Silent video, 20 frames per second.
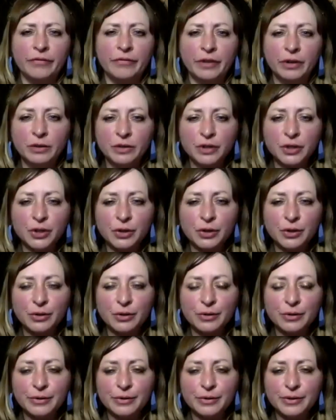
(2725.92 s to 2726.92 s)

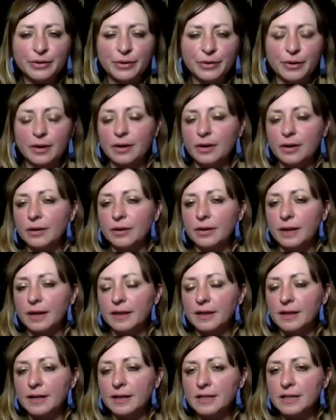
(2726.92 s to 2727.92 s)
filters or like
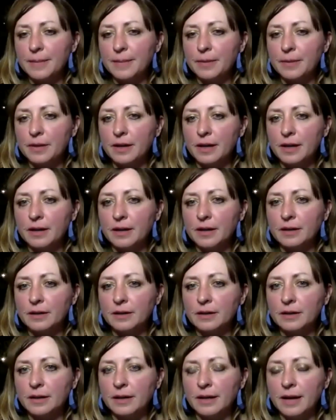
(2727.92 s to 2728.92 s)
that type of thing?
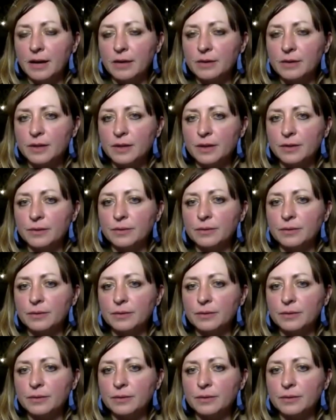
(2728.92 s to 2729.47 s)
Like how so?